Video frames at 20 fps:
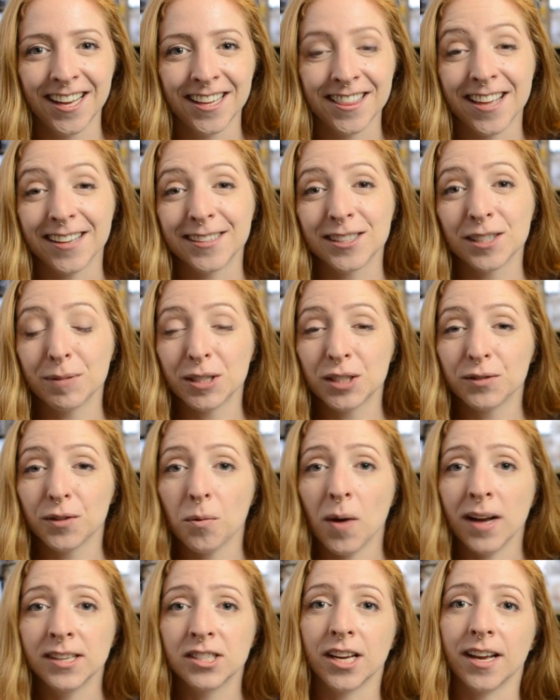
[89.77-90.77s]
Thanks so much for
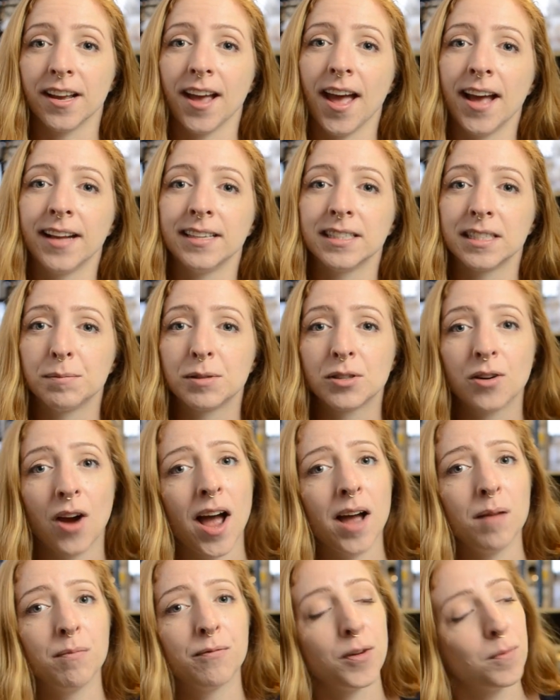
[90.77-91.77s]
watching, and
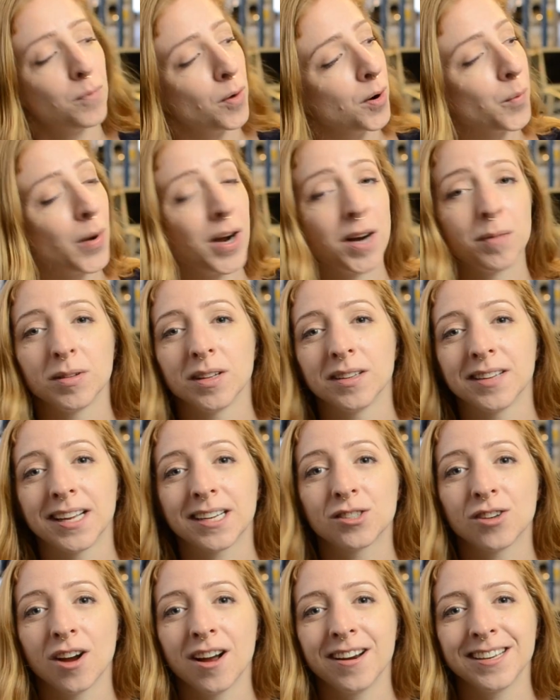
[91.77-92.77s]
subscribe for more wearable
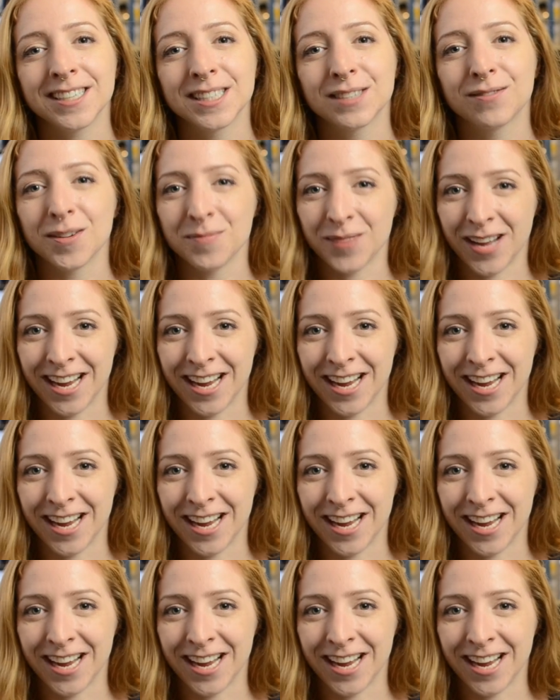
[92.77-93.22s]
electronics from